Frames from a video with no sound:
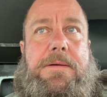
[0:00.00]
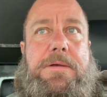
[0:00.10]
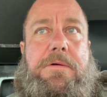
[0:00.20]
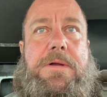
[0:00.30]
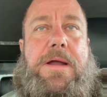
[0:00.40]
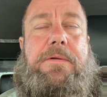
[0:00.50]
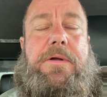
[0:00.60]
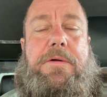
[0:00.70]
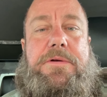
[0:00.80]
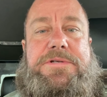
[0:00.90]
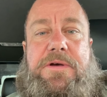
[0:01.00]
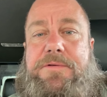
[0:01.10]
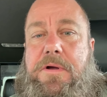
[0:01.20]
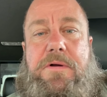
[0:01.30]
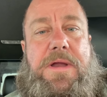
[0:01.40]
you're not only hurting yourself,
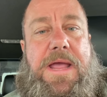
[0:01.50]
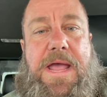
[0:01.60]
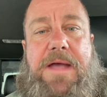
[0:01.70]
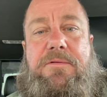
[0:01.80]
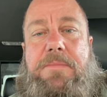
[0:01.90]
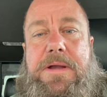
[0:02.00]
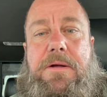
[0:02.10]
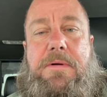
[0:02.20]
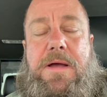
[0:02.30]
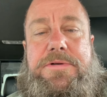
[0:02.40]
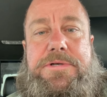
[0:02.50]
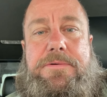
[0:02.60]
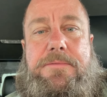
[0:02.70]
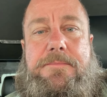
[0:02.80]
you're hurting everybody around you.